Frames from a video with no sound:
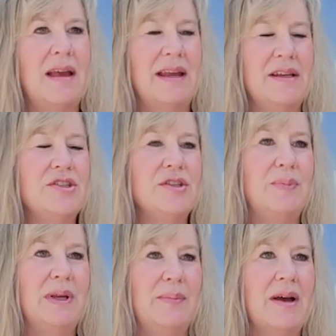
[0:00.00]
age
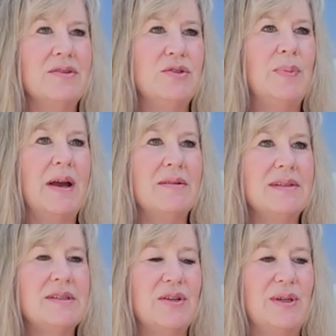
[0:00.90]
should be about 2
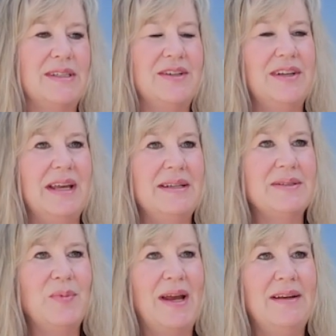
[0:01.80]
pounds, so he's here to gain
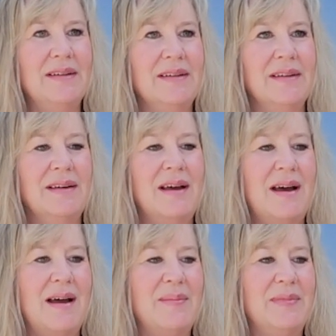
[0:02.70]
some weight.
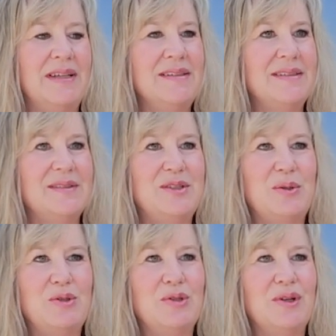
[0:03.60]
He's
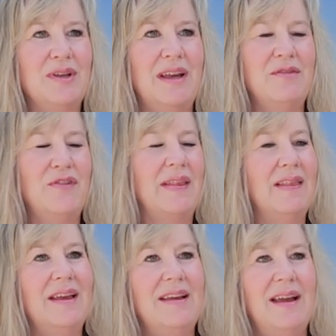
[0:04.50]
social and
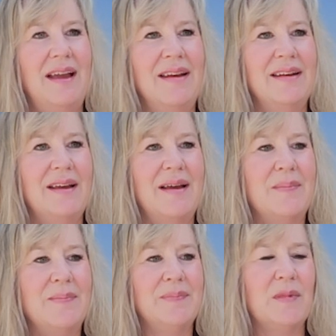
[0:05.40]
friendly, and
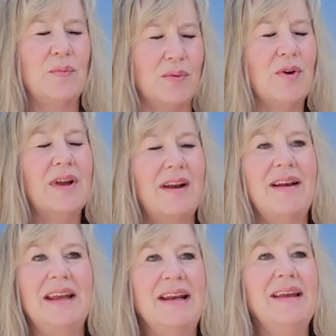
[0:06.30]
we're working
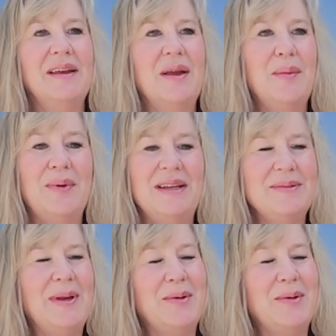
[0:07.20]
on eating, but he's making